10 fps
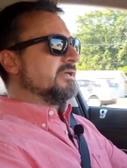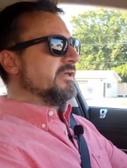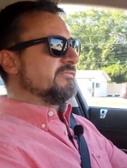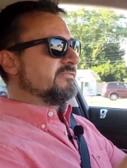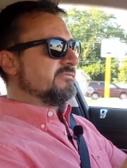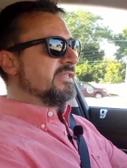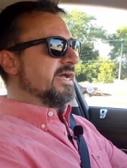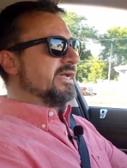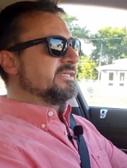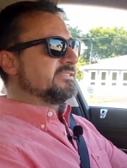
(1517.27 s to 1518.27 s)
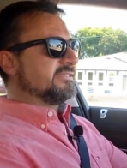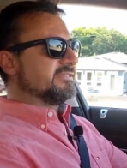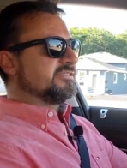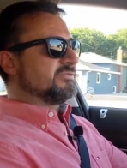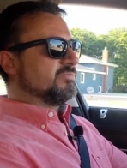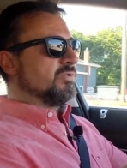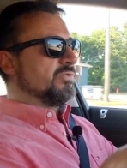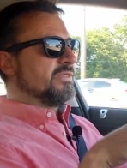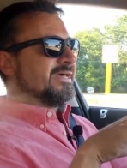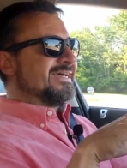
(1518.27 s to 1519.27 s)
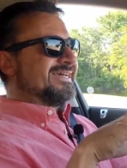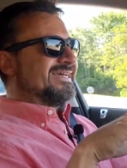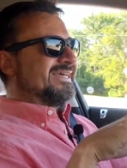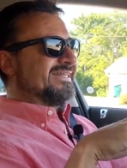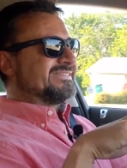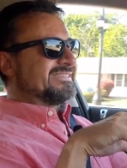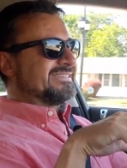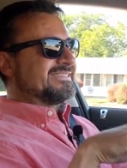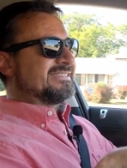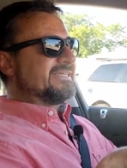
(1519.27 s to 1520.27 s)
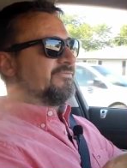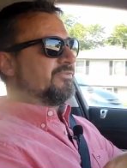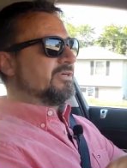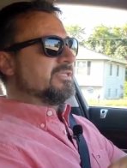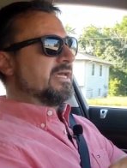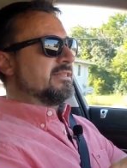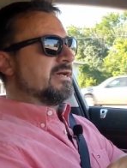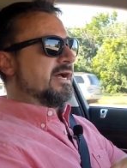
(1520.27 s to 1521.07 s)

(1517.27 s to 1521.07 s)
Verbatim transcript: It's nice and smooth. It's stiffer than